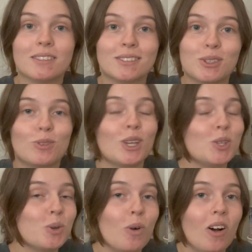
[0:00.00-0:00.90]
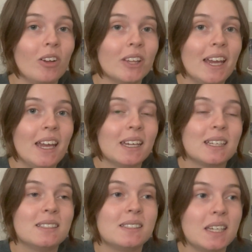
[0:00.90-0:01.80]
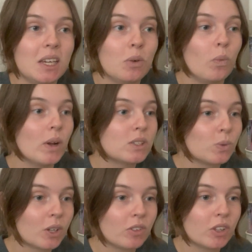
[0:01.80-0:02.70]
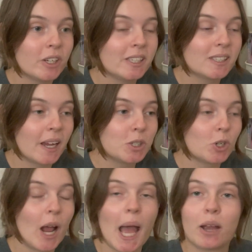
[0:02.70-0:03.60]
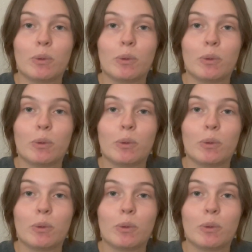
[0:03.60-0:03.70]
so that you all can see what sort of things I track,